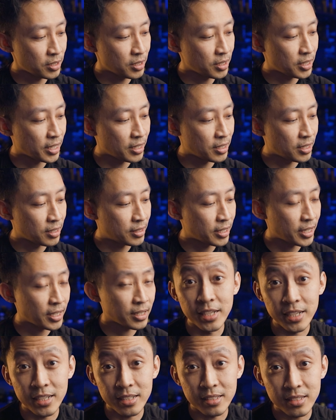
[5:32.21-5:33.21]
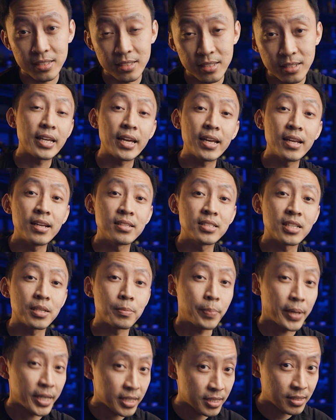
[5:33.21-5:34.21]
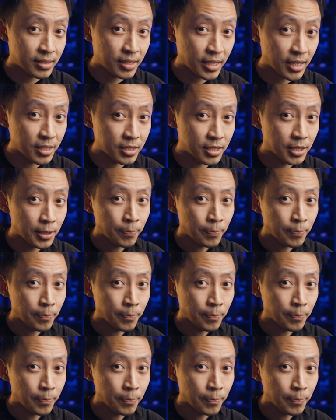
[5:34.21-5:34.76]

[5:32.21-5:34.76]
it can detect leaks, stains and pest stains.